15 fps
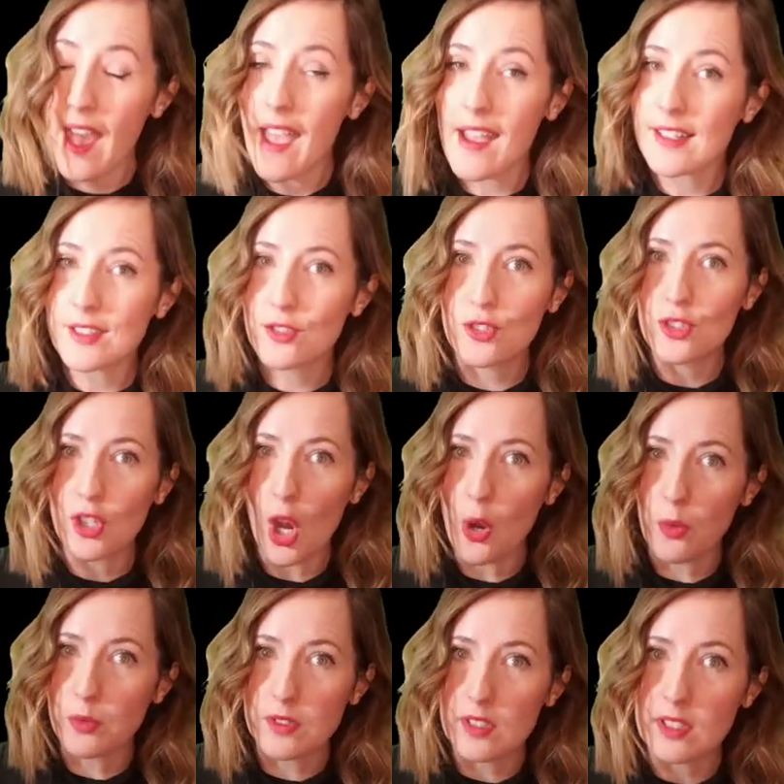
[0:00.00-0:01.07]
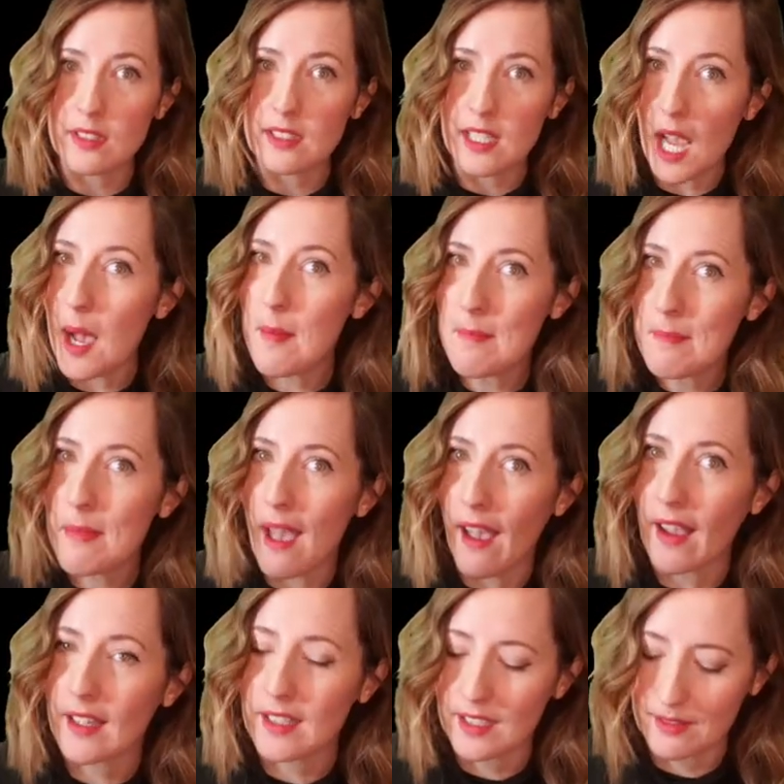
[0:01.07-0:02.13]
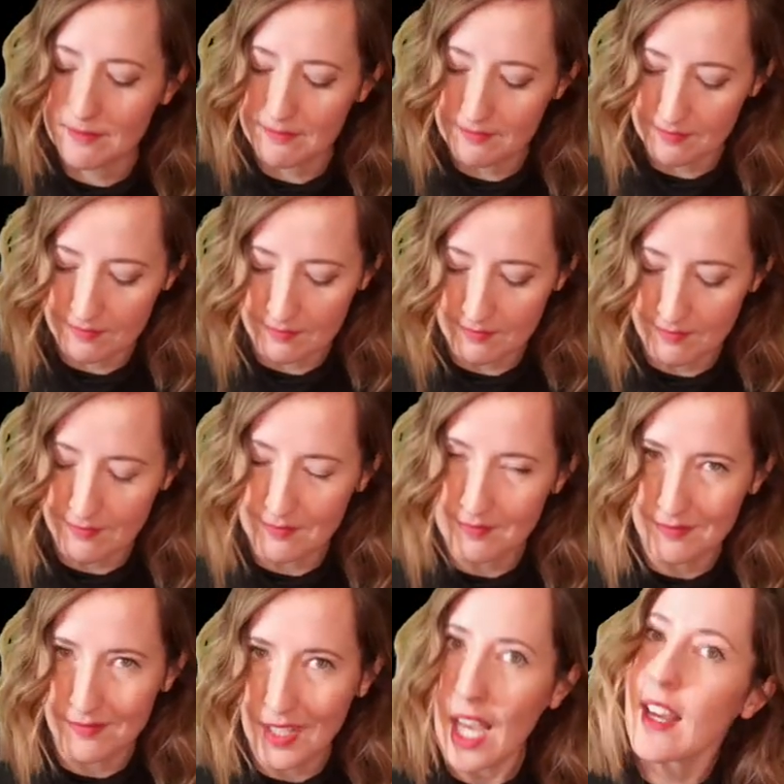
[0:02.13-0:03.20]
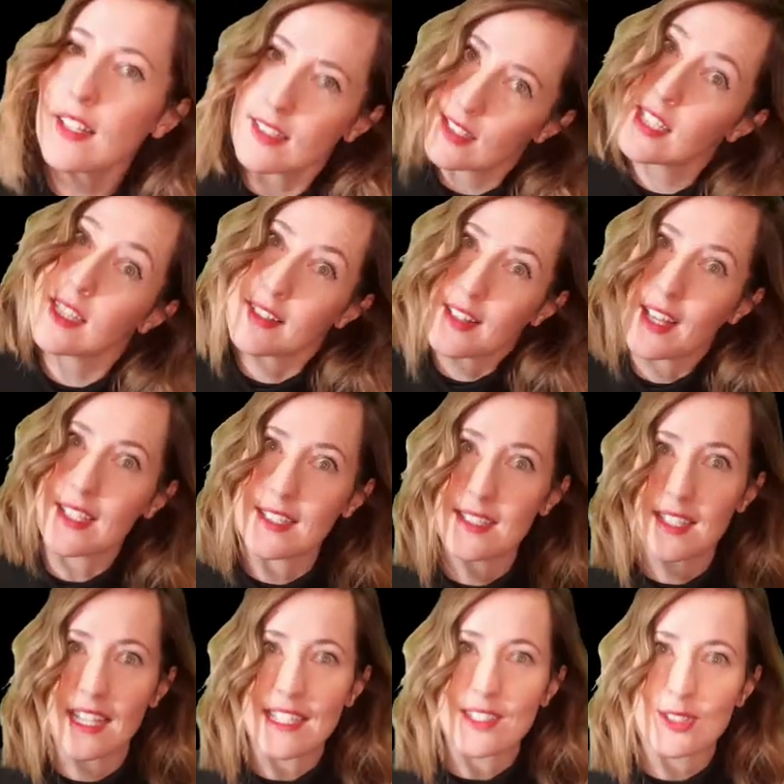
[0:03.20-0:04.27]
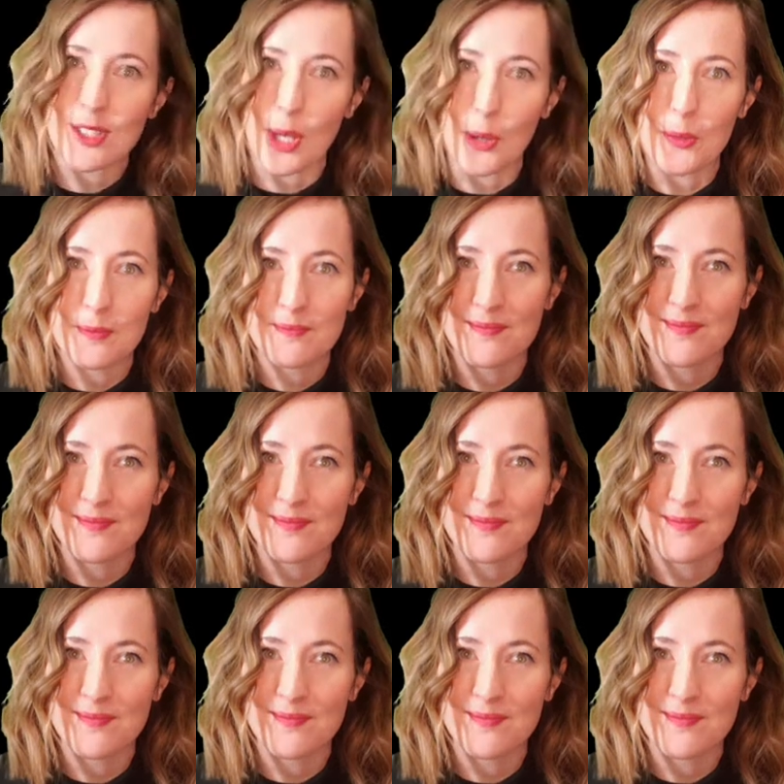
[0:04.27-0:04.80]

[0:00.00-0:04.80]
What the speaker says: And don't come back until I say so.